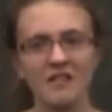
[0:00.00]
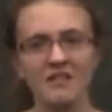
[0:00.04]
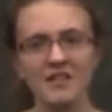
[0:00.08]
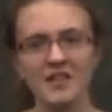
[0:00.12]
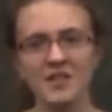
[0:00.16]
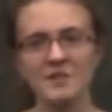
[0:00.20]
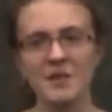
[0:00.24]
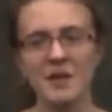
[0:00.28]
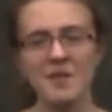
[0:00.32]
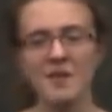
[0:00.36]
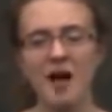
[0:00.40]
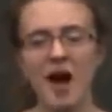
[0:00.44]

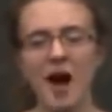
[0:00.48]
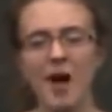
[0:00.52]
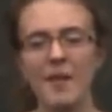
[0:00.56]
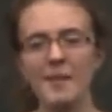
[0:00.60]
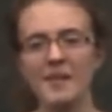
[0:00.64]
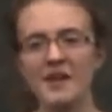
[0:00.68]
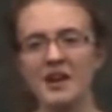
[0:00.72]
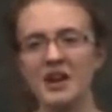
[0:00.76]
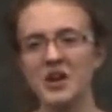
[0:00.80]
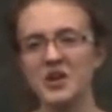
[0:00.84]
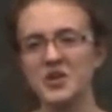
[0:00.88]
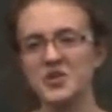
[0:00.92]
Then my
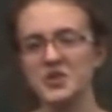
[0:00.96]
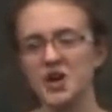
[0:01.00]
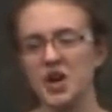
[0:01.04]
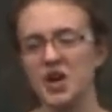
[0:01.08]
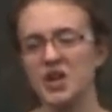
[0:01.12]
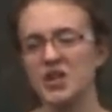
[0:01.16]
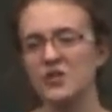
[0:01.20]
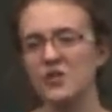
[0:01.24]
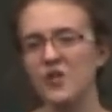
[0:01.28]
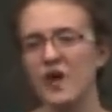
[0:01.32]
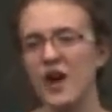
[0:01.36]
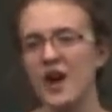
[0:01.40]
mom and her
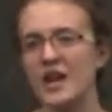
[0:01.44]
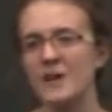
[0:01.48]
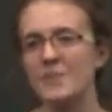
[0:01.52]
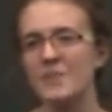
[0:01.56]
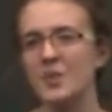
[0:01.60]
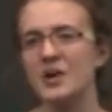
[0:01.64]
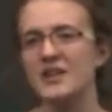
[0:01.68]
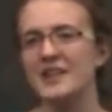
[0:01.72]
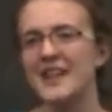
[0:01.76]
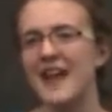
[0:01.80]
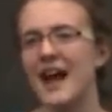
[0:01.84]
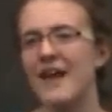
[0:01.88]
church friend
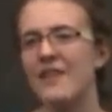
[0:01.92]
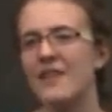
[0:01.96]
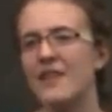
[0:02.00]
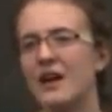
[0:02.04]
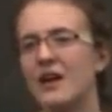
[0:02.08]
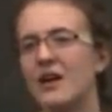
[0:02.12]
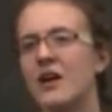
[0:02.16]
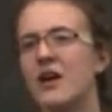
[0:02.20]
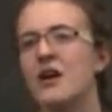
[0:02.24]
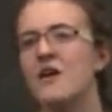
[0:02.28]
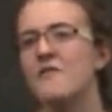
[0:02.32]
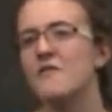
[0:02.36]
put down
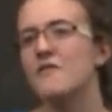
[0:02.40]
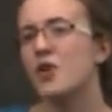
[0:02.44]
their